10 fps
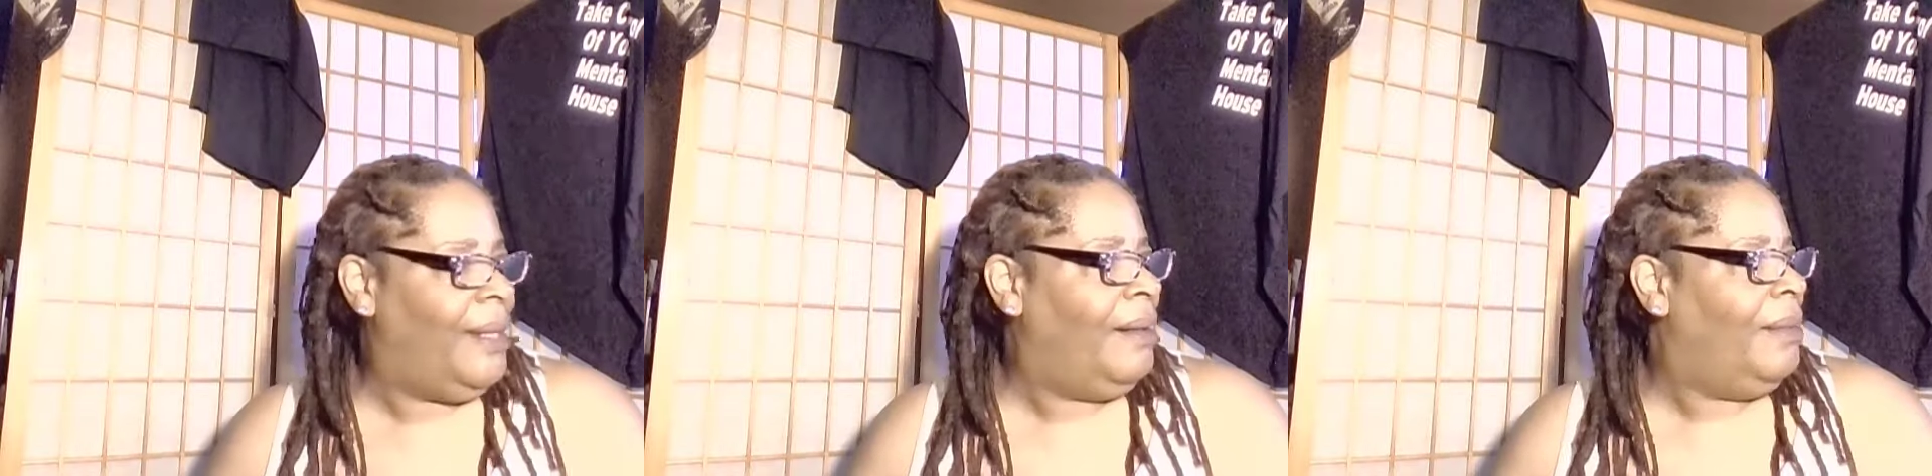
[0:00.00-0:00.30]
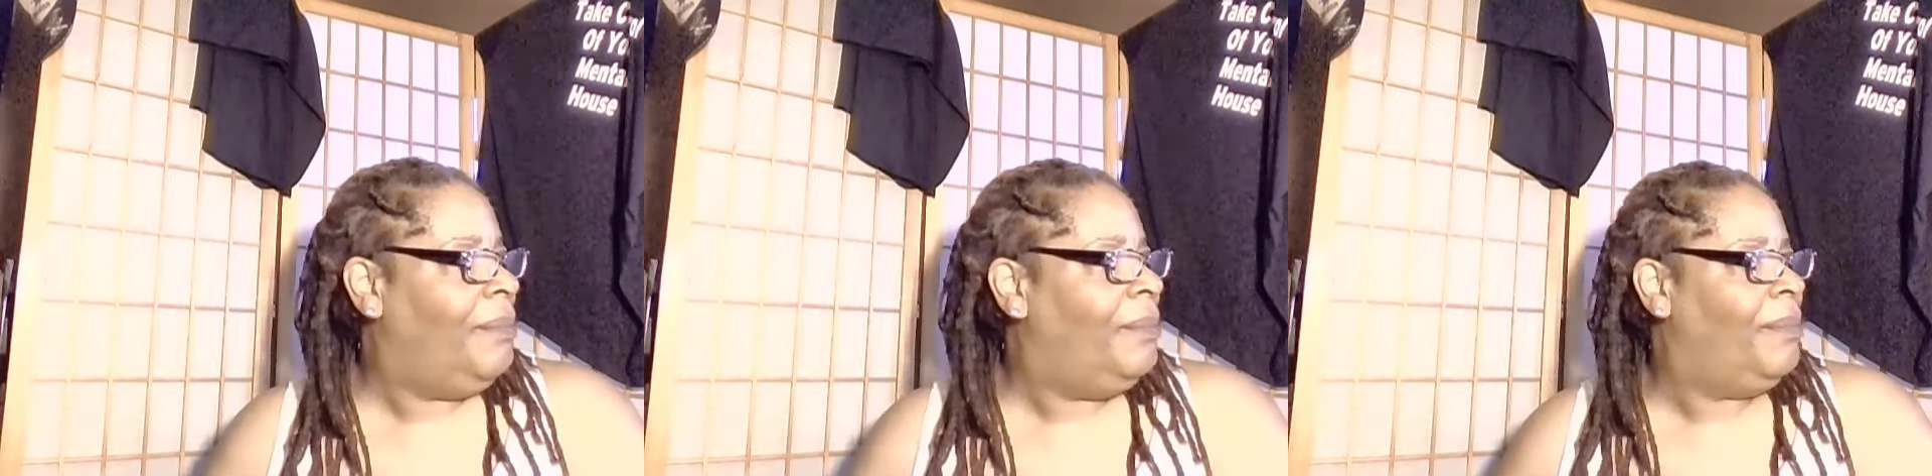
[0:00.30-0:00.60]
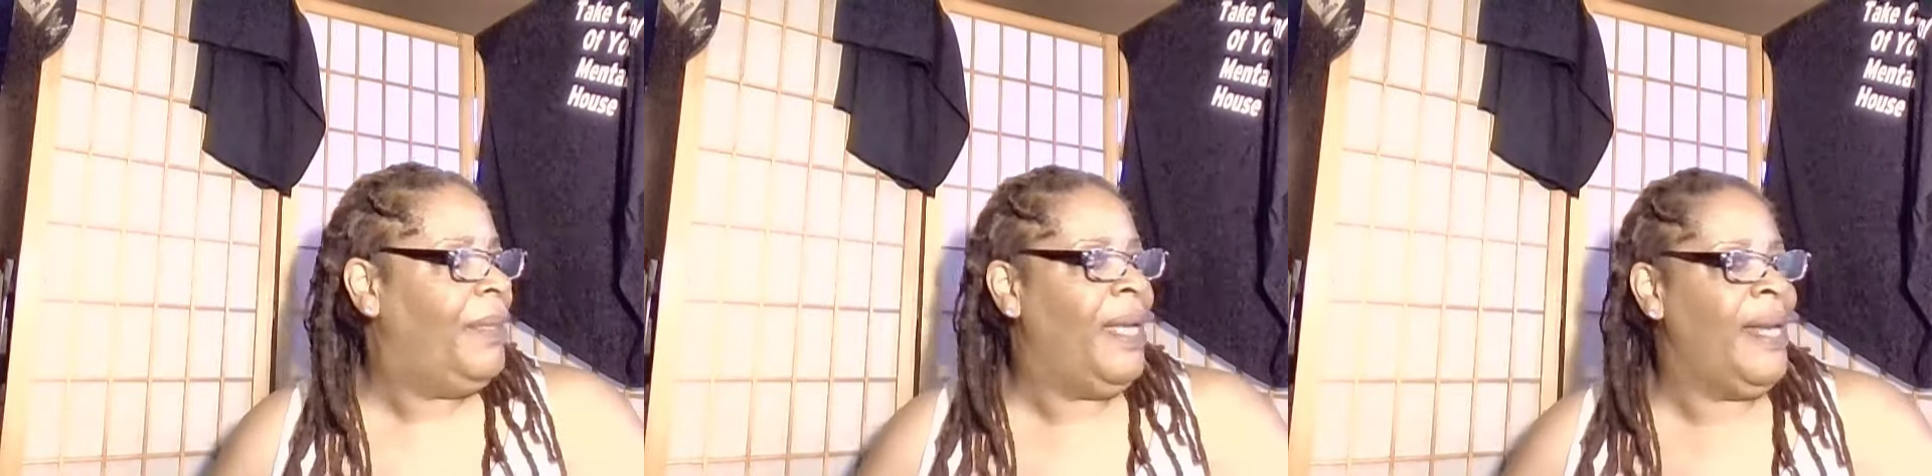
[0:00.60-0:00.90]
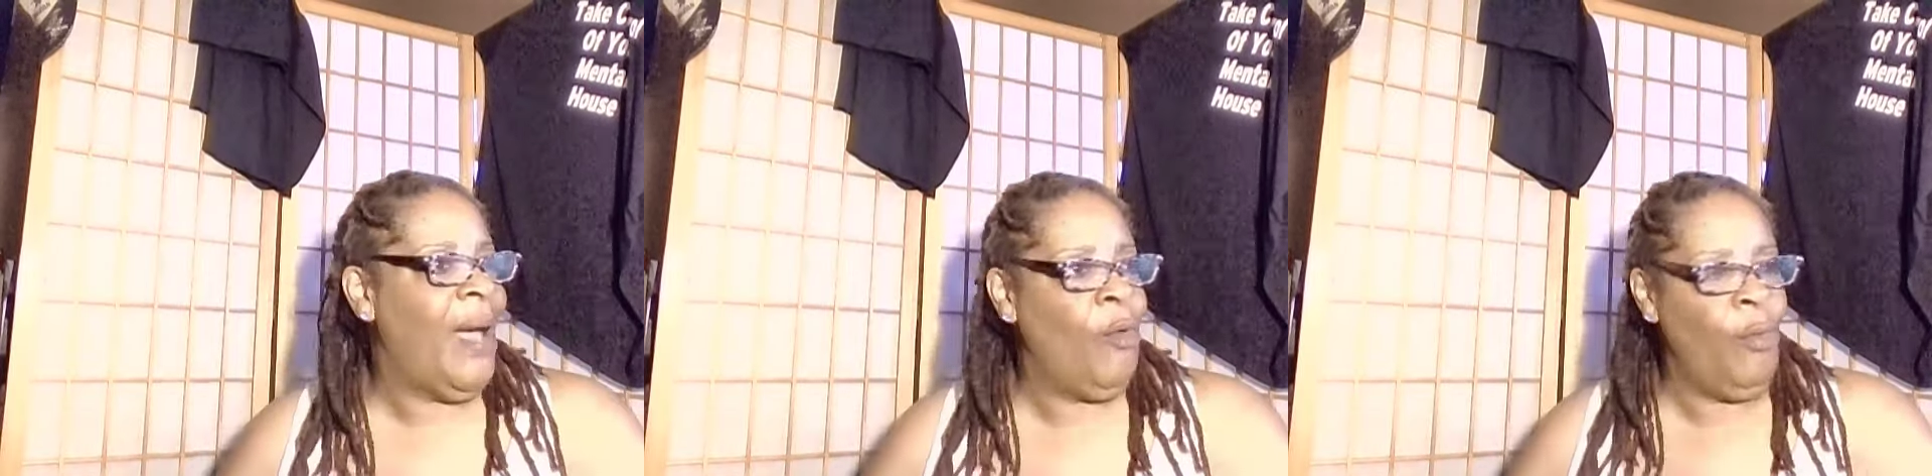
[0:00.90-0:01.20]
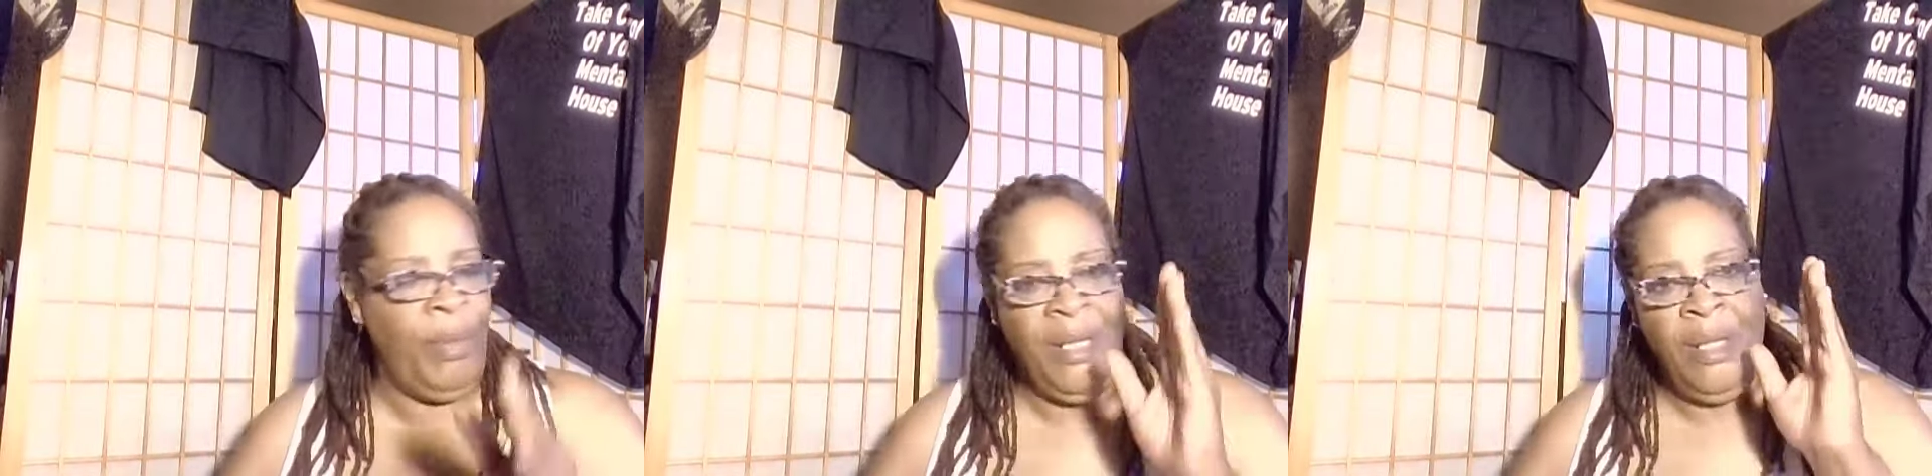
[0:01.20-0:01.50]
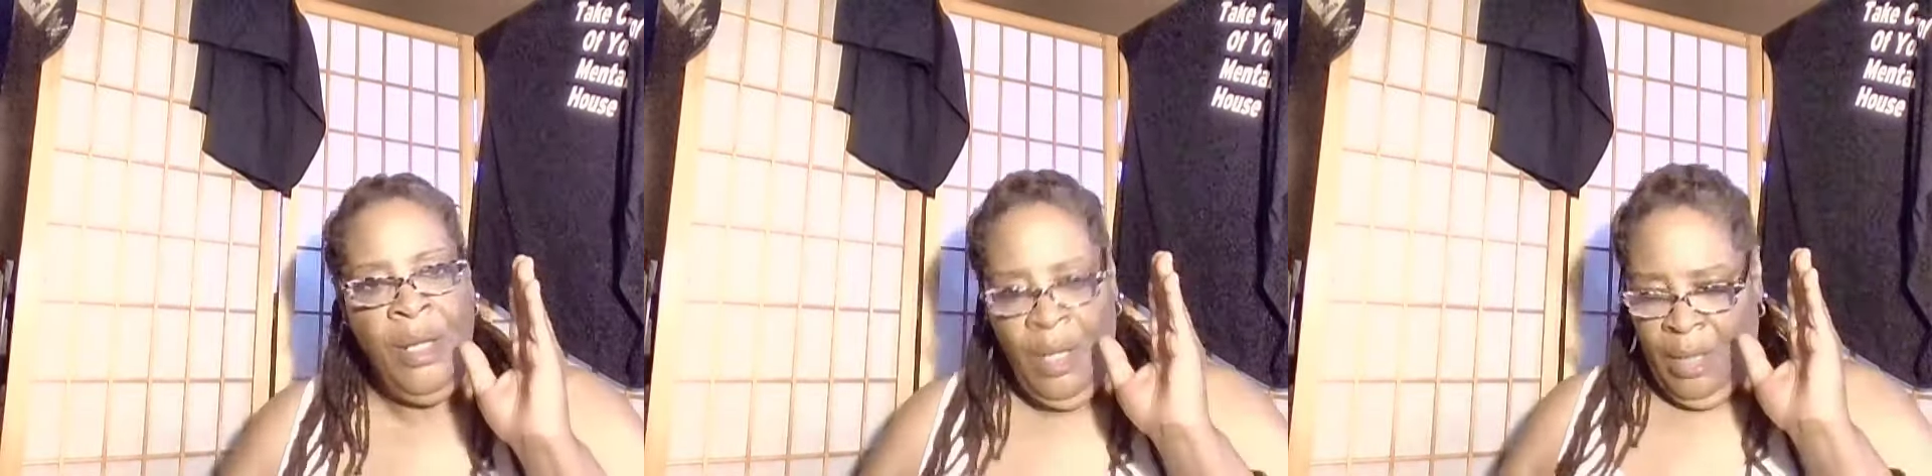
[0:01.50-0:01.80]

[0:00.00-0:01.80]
and I will be